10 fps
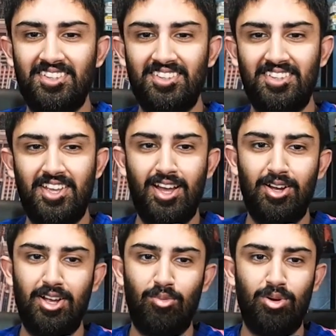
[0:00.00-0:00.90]

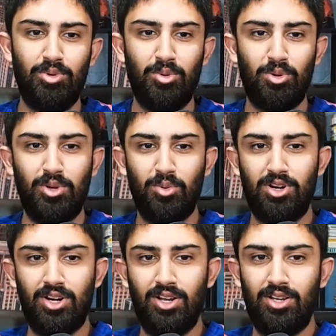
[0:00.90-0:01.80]
Yeah. Well, we
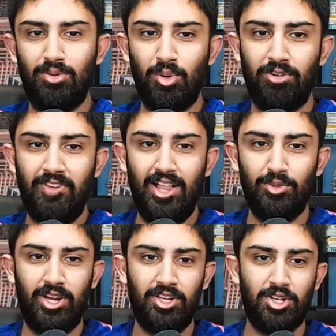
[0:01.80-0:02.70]
were
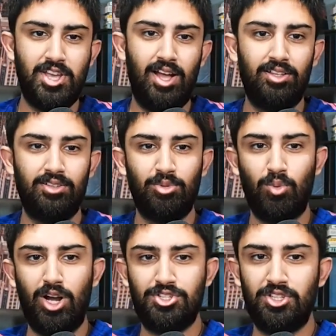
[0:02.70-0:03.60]
evaluating your talent. We were
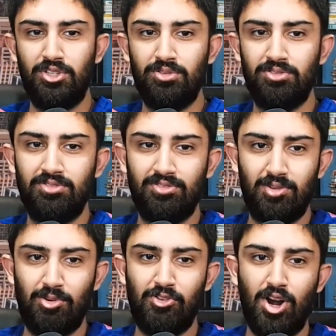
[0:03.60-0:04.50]
watching you
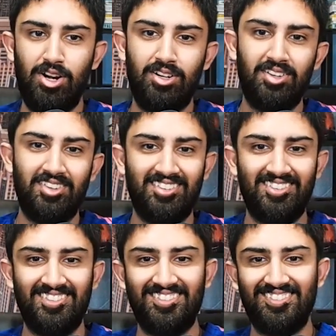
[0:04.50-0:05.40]
from afar,
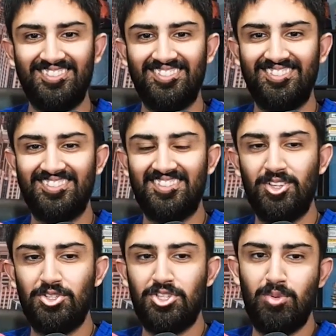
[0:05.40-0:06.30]

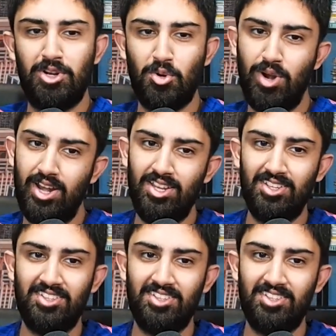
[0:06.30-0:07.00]
seeing when you're ready.